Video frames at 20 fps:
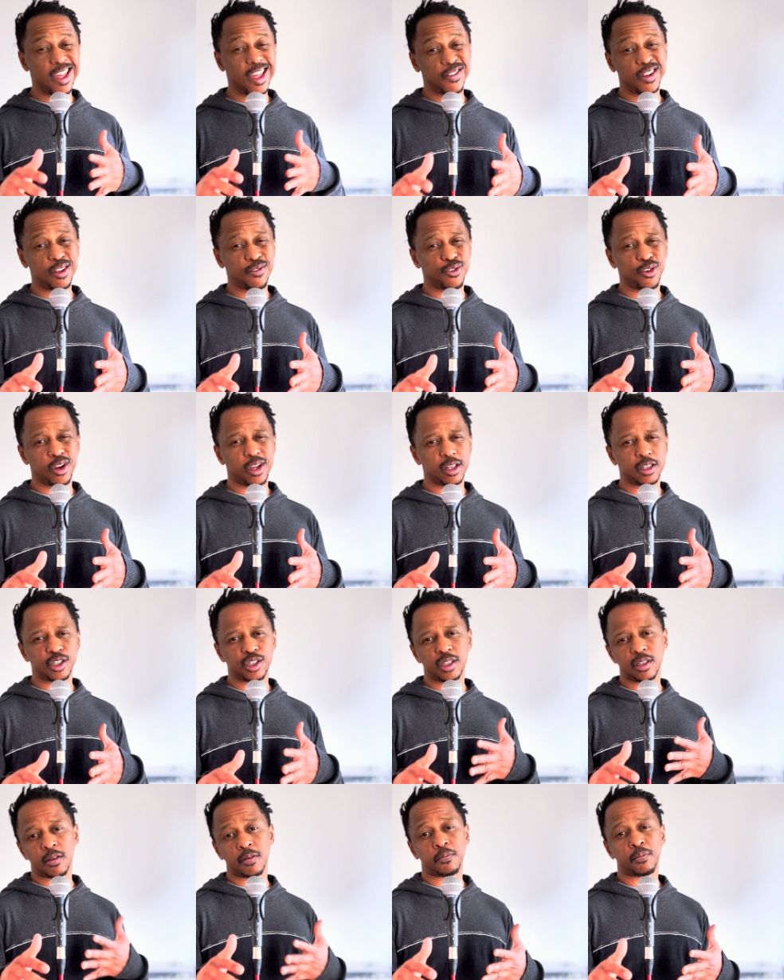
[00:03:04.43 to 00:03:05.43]
even if your English
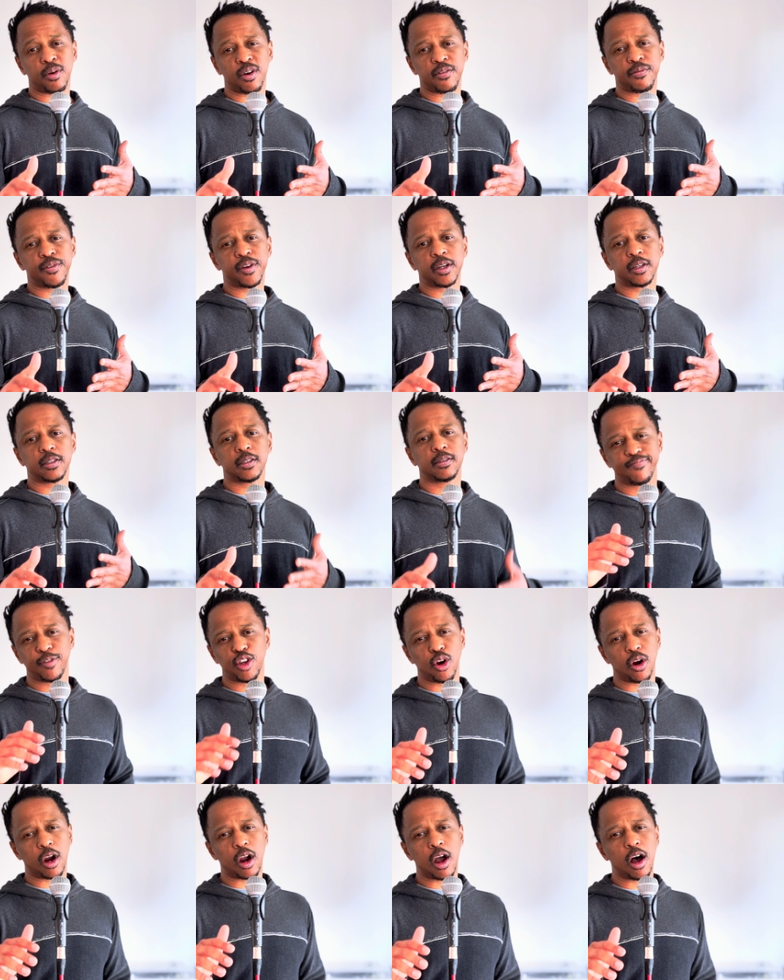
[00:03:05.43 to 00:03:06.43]
isn't perfect,
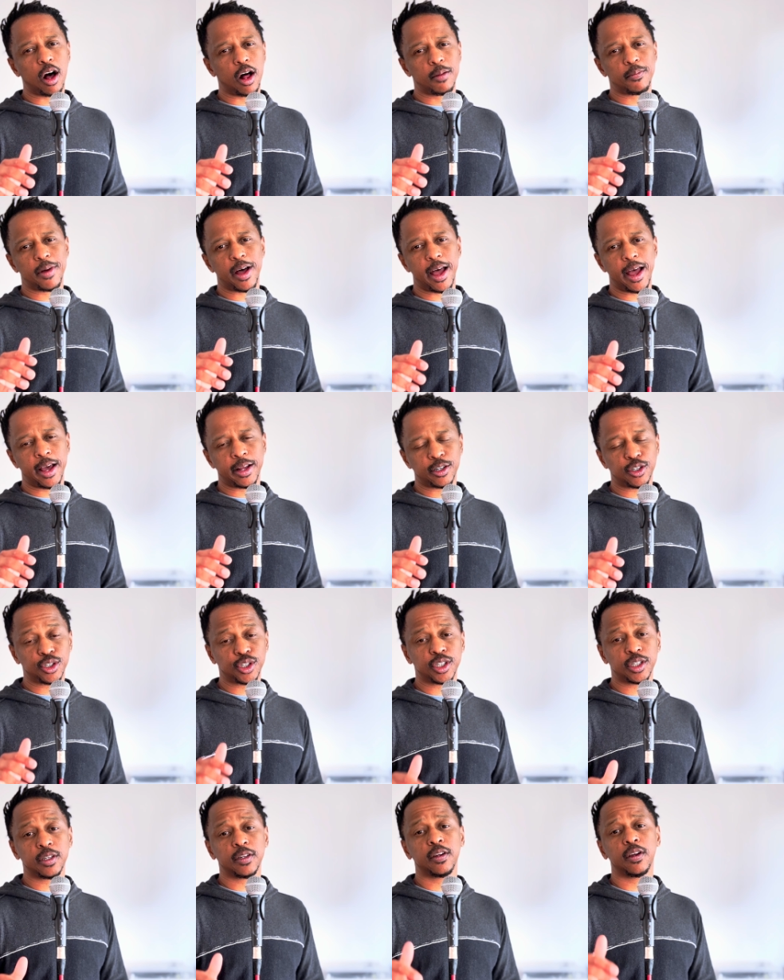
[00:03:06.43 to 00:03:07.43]
your calm
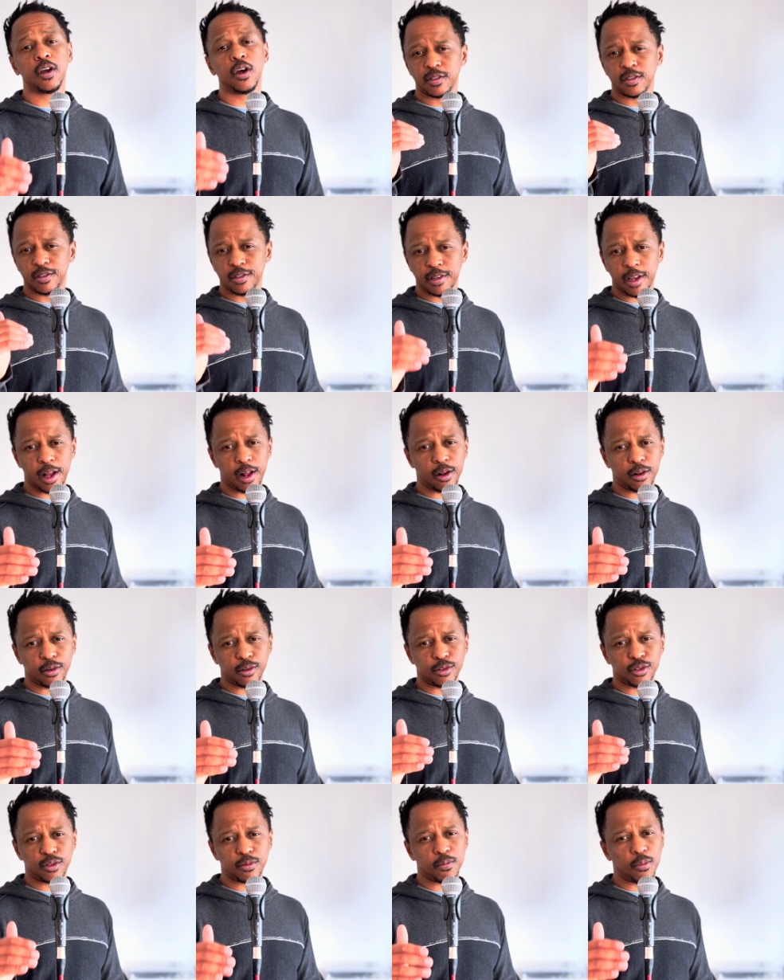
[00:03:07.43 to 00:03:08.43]
energy
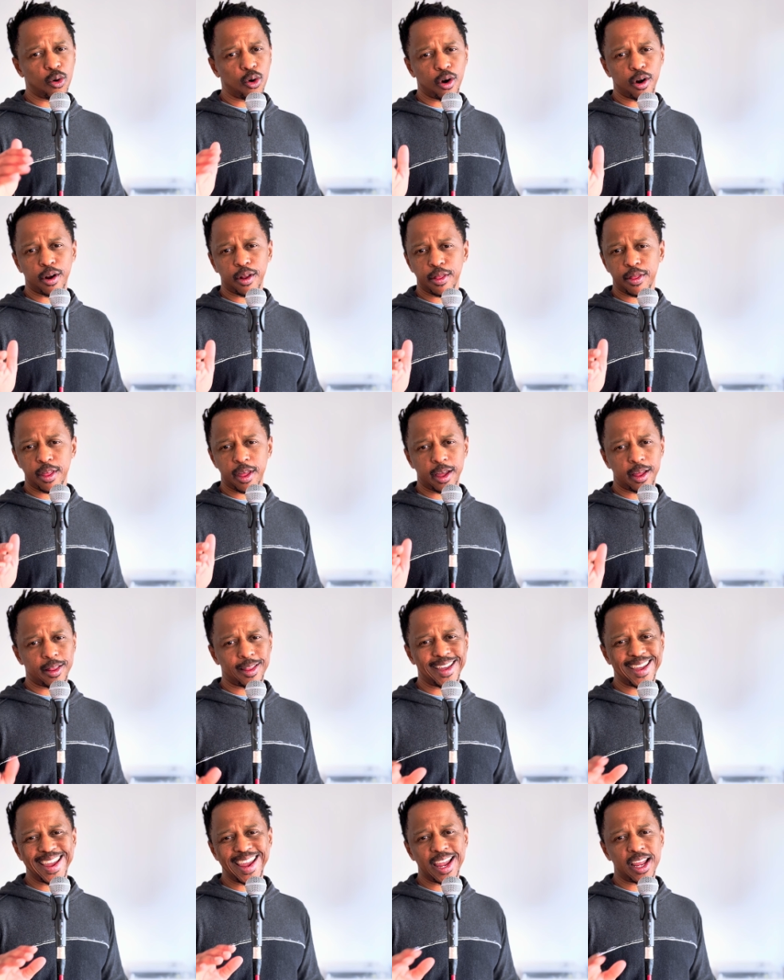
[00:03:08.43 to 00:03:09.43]
sells more than
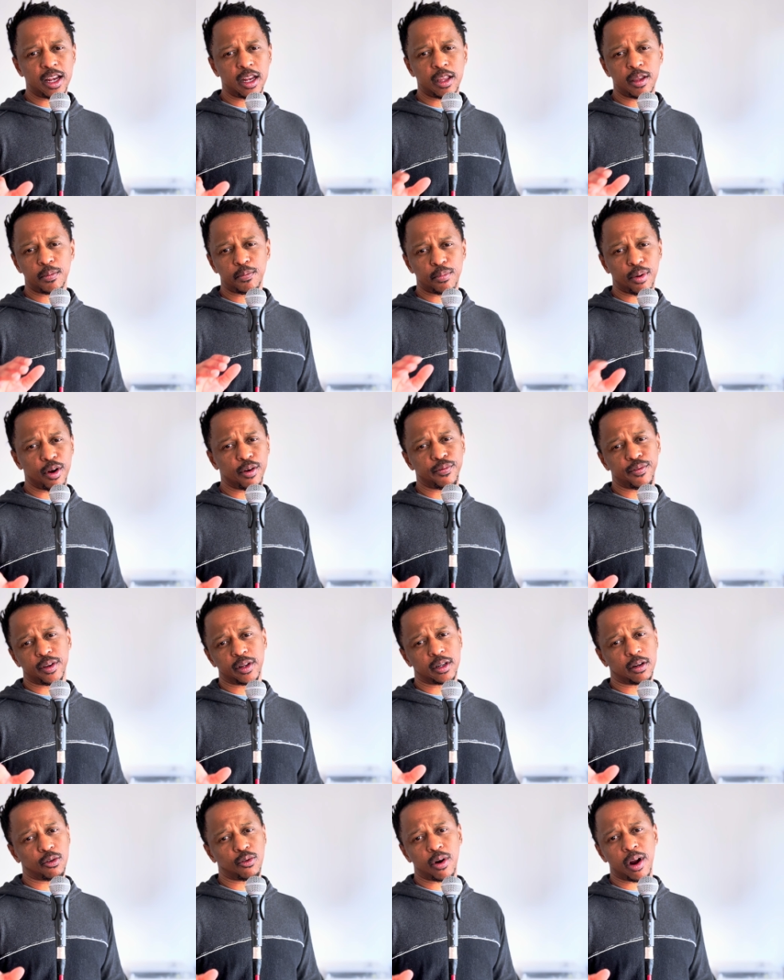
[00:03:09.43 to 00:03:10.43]
any
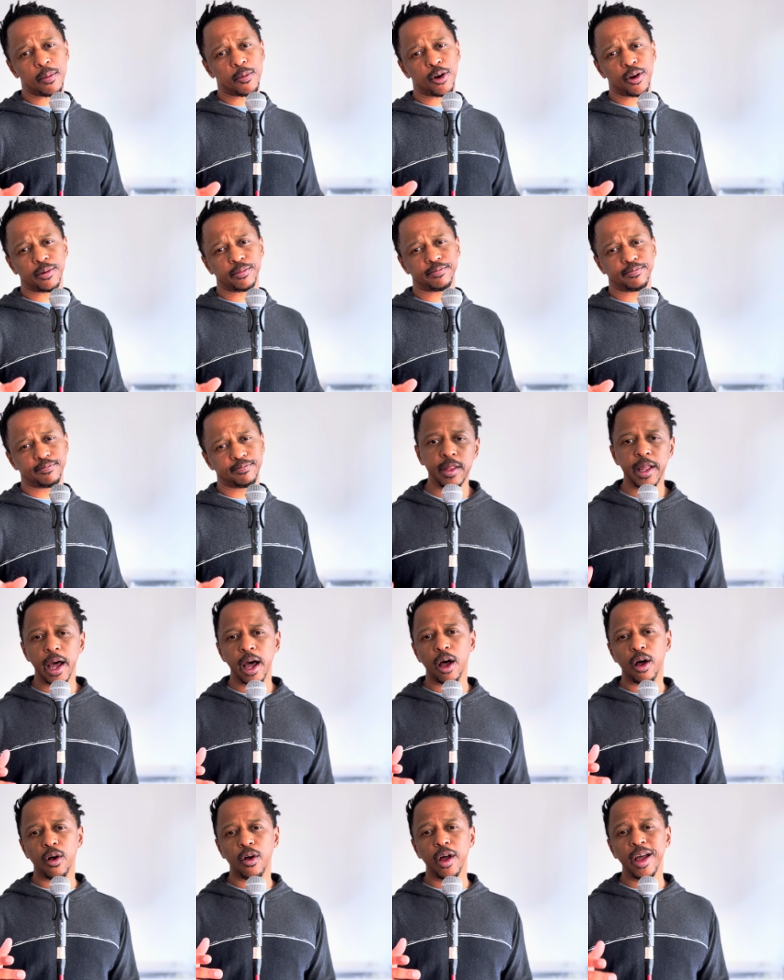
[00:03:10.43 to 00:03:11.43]
perfect grammar.
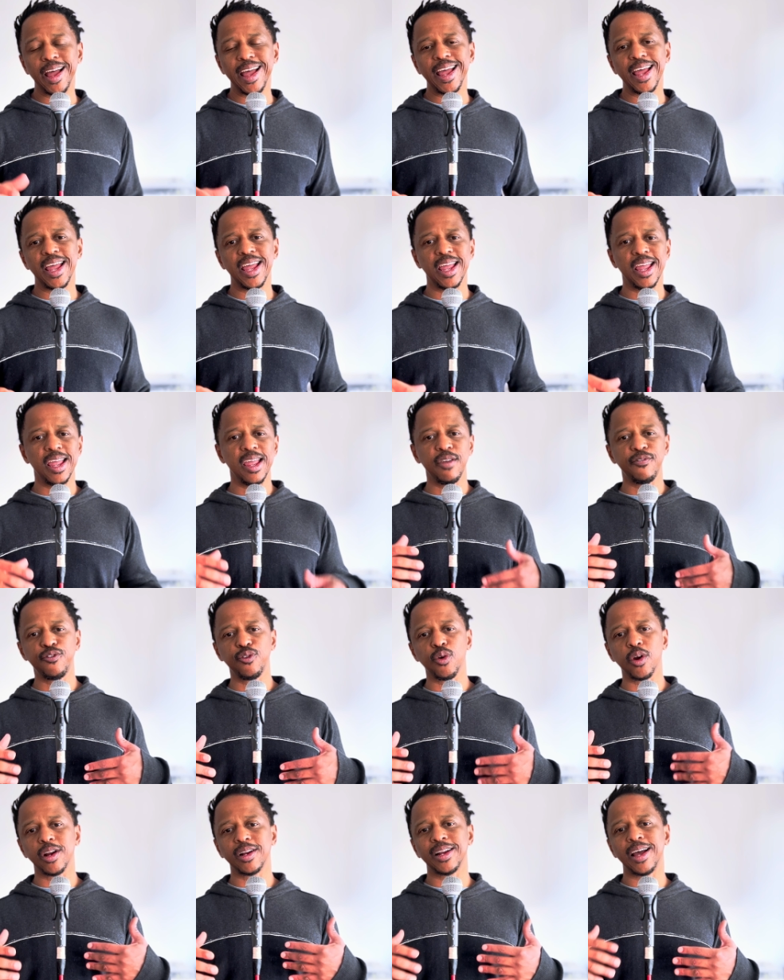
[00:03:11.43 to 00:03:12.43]
Now, if
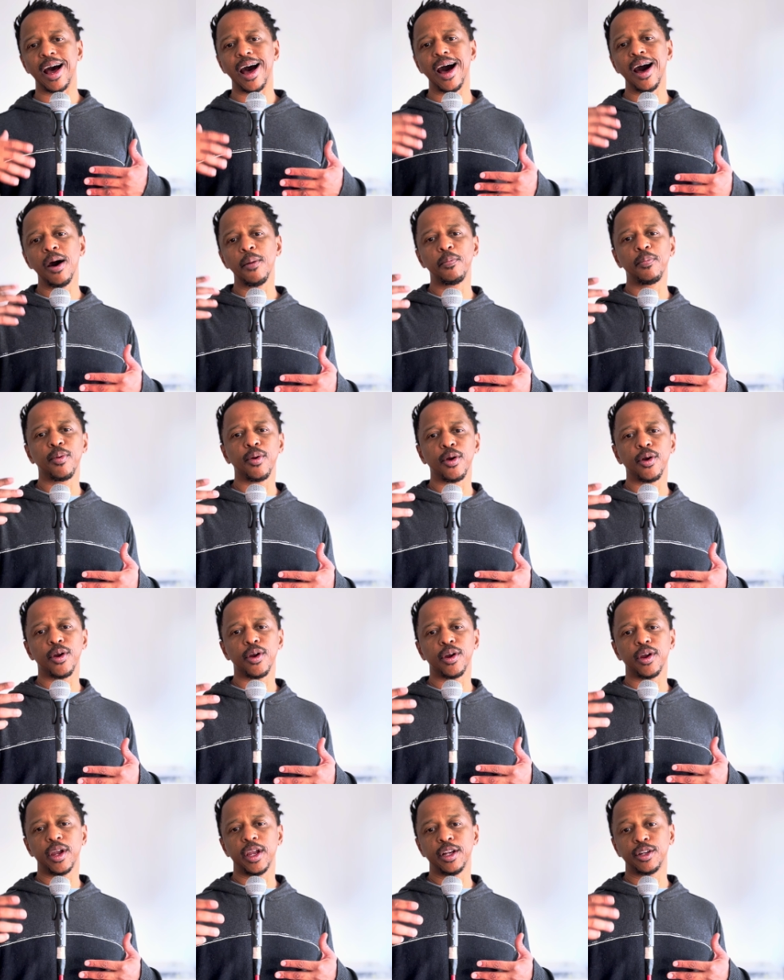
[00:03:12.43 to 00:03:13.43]
you're an
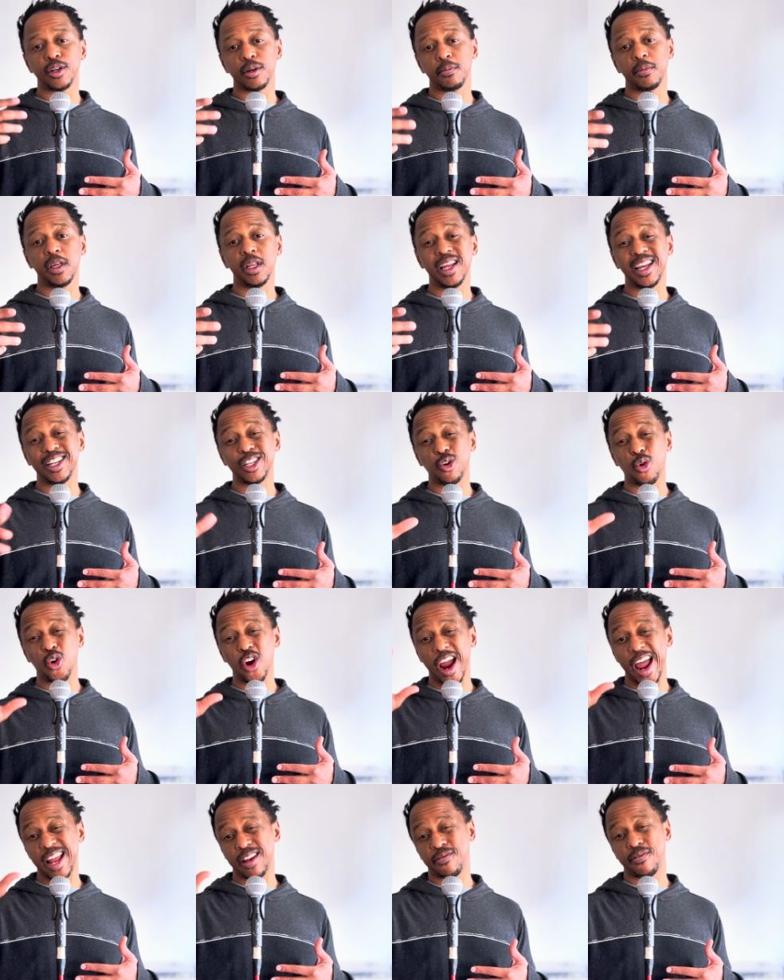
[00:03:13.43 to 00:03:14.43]
upper, intermediate,
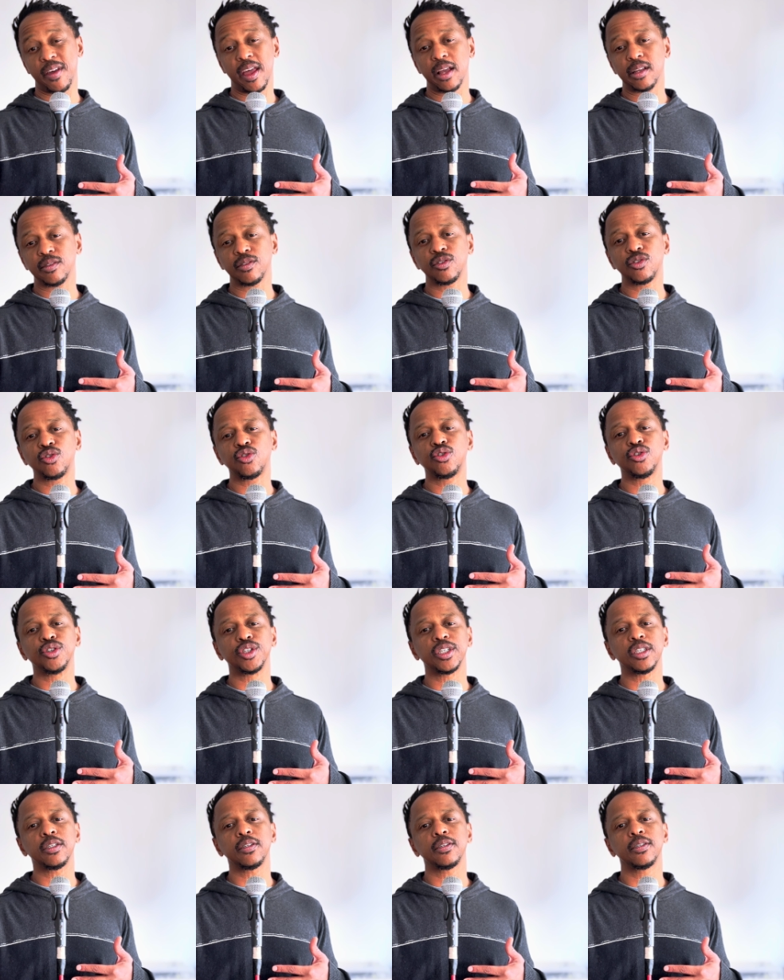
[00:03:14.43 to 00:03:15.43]
or advanced
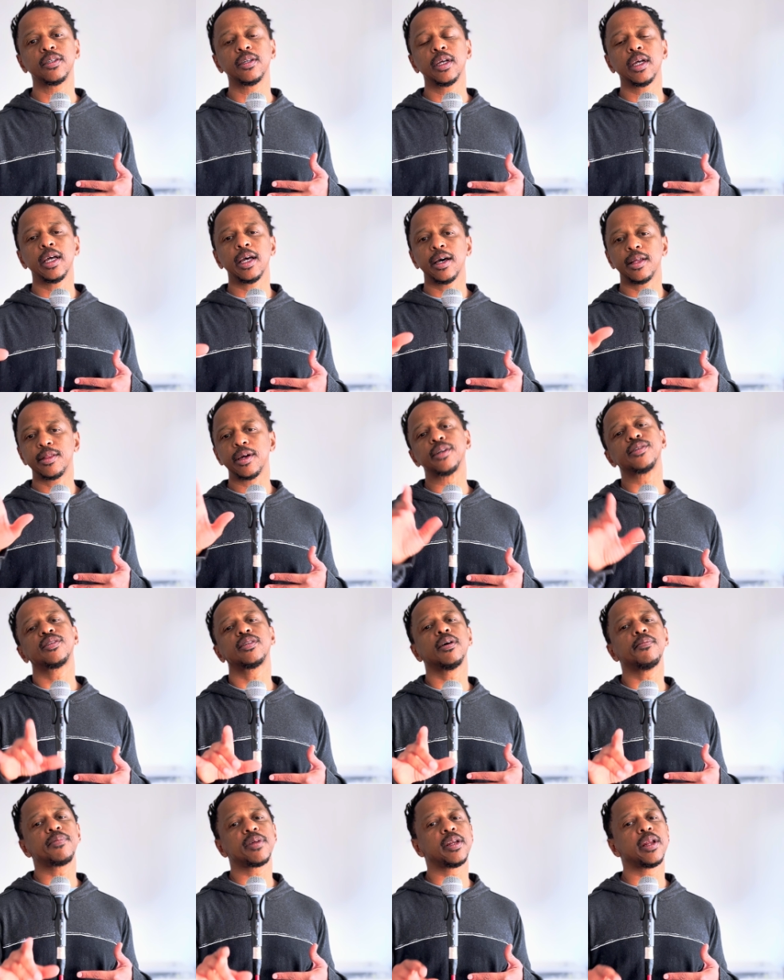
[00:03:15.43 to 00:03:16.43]
student, there's
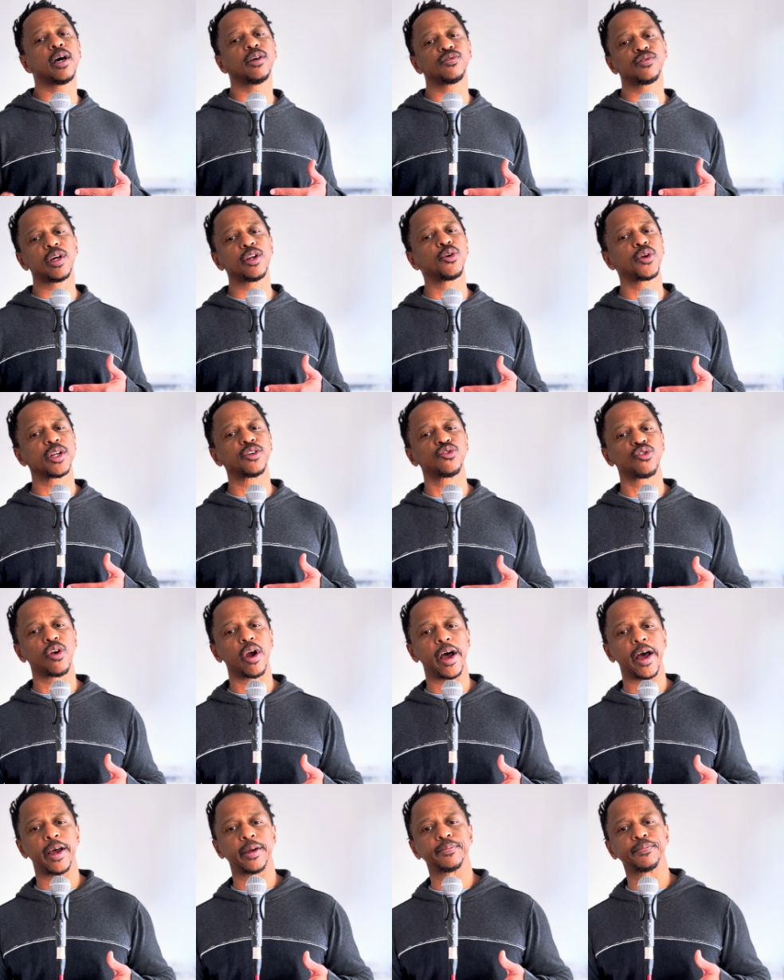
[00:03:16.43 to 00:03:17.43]
something else that you can
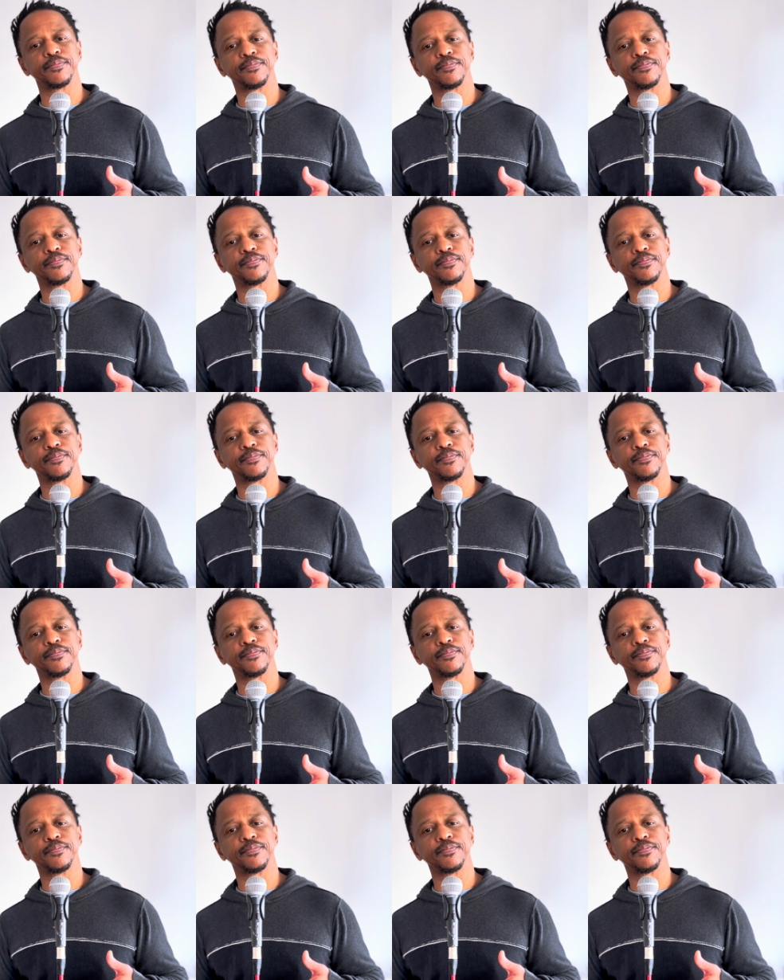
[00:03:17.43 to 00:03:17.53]
try.